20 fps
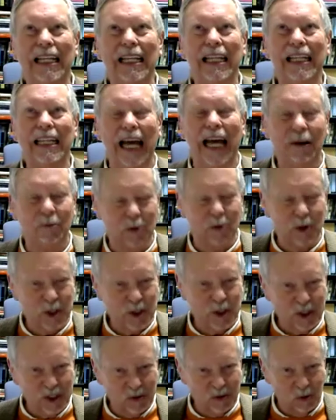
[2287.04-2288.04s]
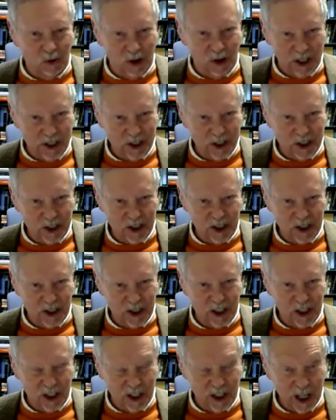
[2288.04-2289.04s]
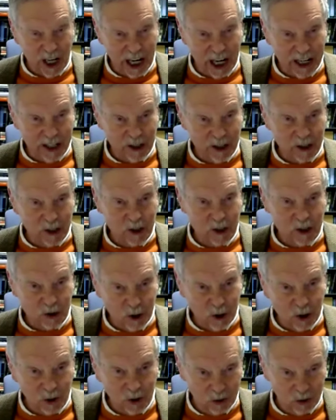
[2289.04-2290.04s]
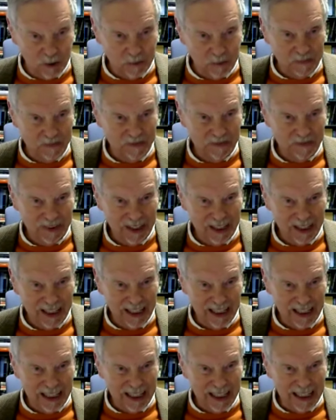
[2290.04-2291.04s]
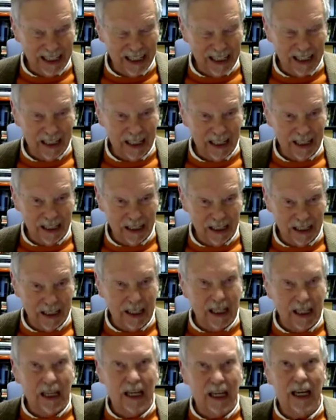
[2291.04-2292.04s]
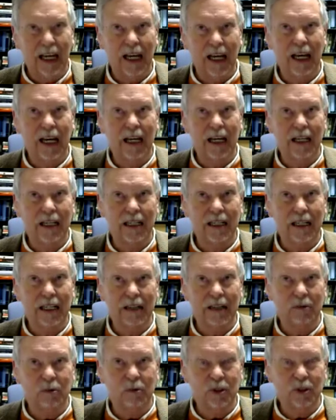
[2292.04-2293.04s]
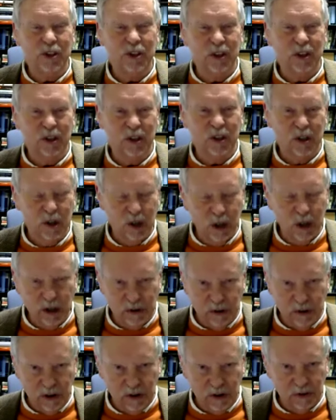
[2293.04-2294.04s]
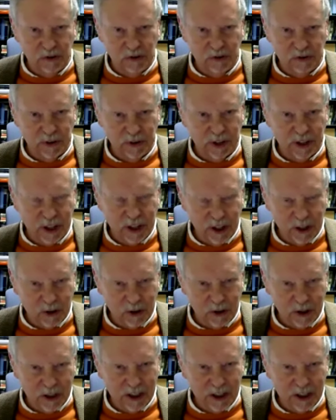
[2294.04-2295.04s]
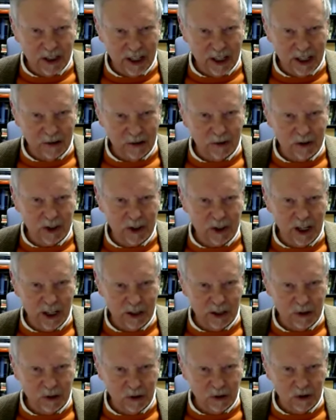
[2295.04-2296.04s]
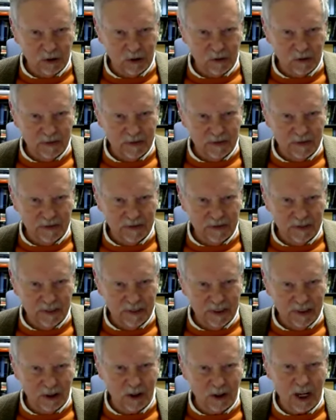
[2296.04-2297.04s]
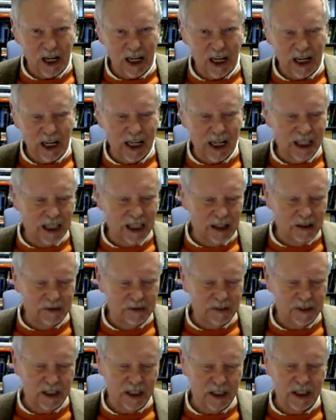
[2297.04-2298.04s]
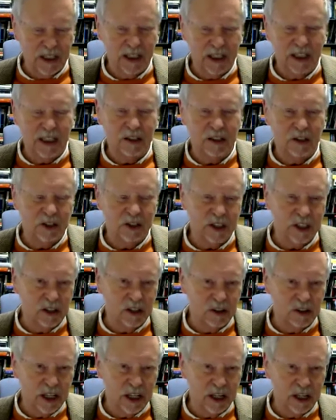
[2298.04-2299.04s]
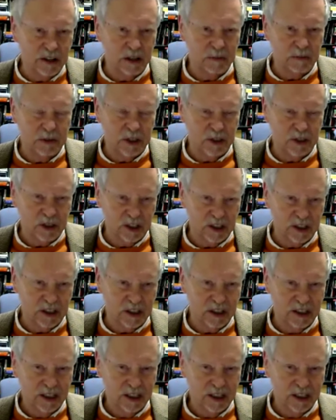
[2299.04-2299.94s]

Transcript: that was once not true. And it was good for the country that it was not true. Look, I live in Hillsdale County, Michigan.